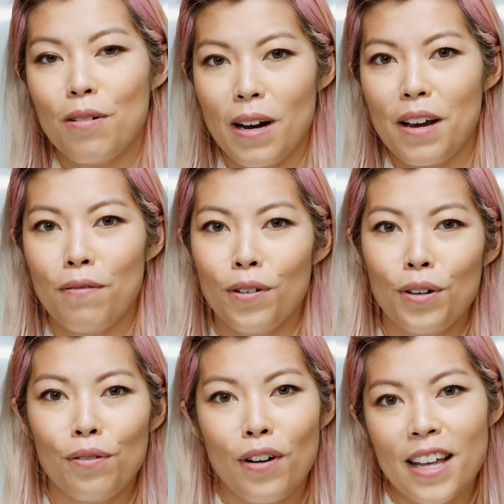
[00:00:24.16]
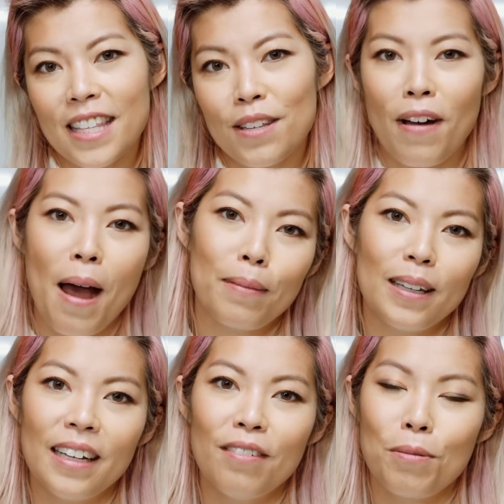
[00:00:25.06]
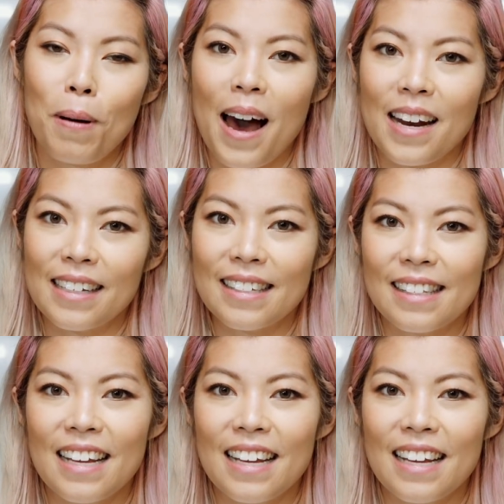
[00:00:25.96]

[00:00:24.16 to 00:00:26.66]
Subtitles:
create for your friends, family, for parties.